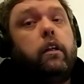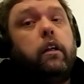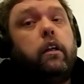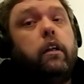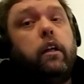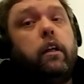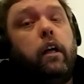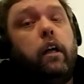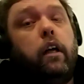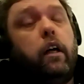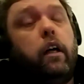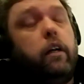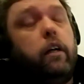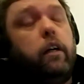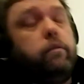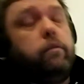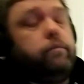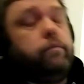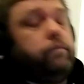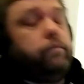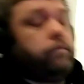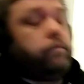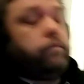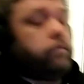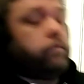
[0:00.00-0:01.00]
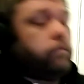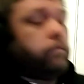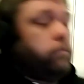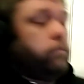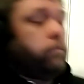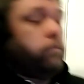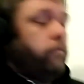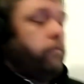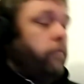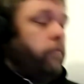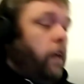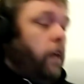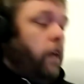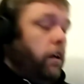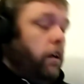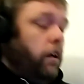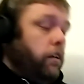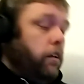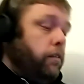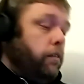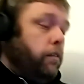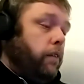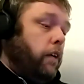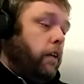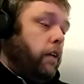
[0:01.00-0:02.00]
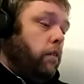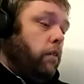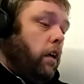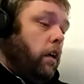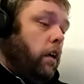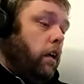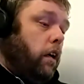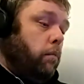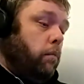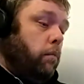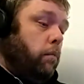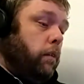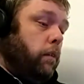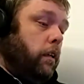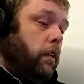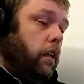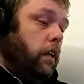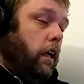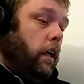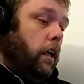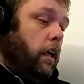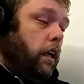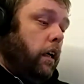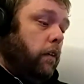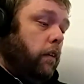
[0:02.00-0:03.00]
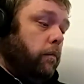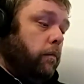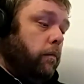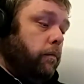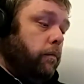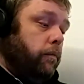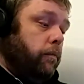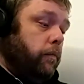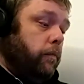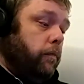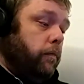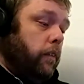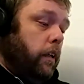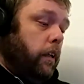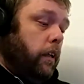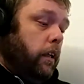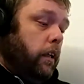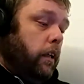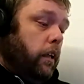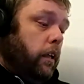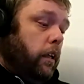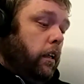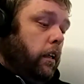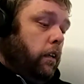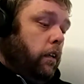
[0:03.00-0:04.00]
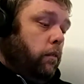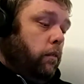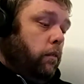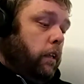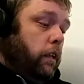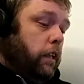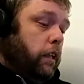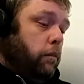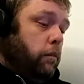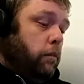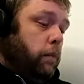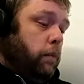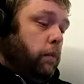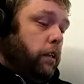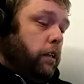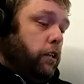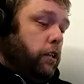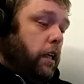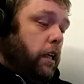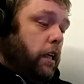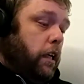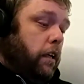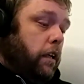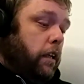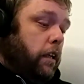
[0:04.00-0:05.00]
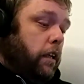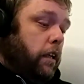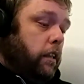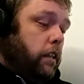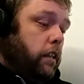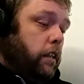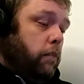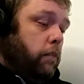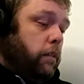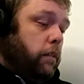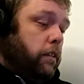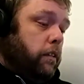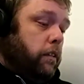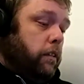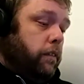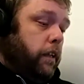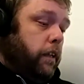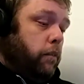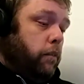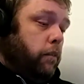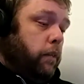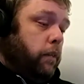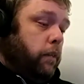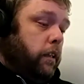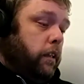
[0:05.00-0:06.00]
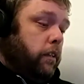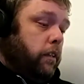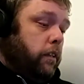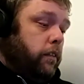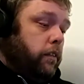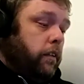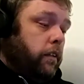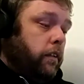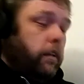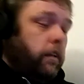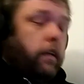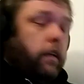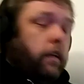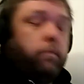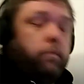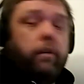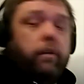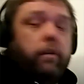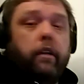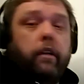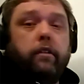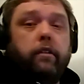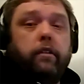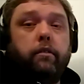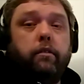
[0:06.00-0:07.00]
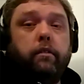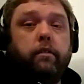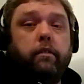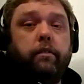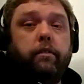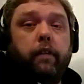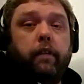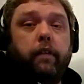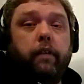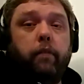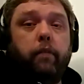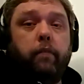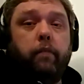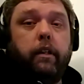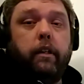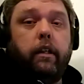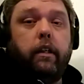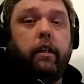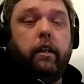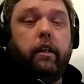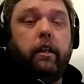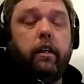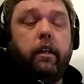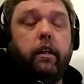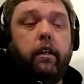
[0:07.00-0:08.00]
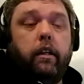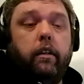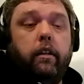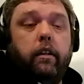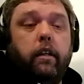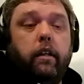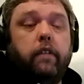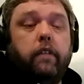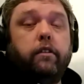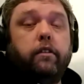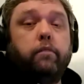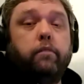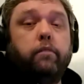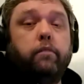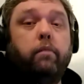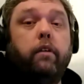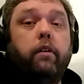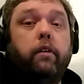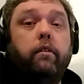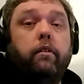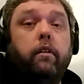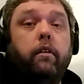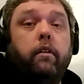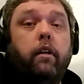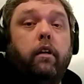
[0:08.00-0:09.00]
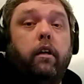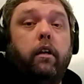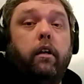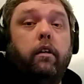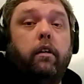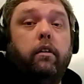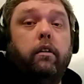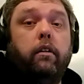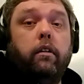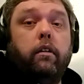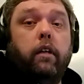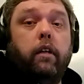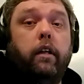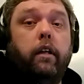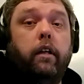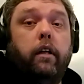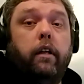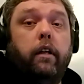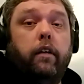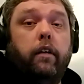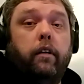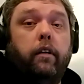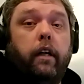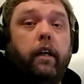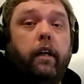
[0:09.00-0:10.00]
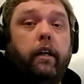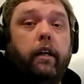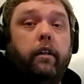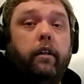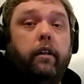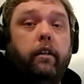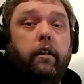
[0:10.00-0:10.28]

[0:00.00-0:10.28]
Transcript: Um, our good mm-hmm. friend Rob. Um, want to give a big shout out to him and his family. send a lot of prayers to his family. He uh, lost his brother-in-law uh, the other night.